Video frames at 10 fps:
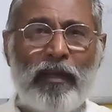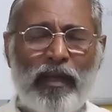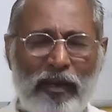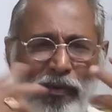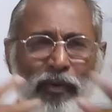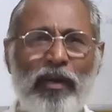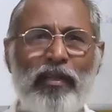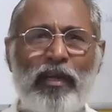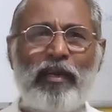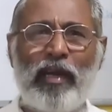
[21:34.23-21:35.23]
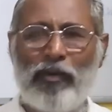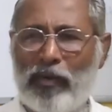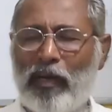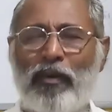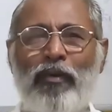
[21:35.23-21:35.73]
Can you do anything? Can you
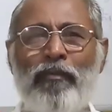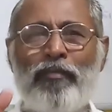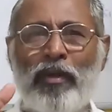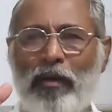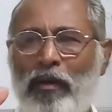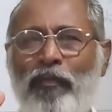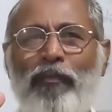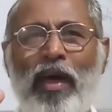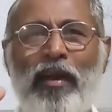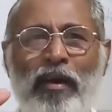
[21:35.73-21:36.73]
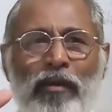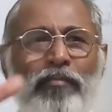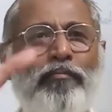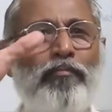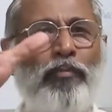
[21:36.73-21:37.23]
take a fan
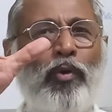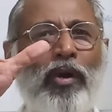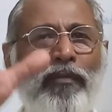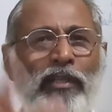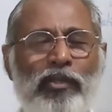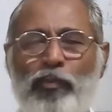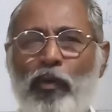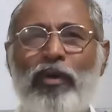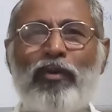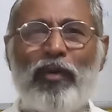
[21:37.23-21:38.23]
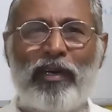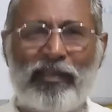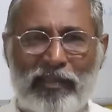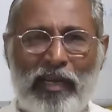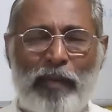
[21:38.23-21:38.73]
and blow away the smoke? No, it
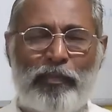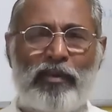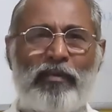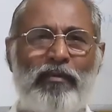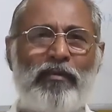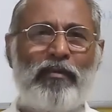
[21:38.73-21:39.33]
doesn't happen.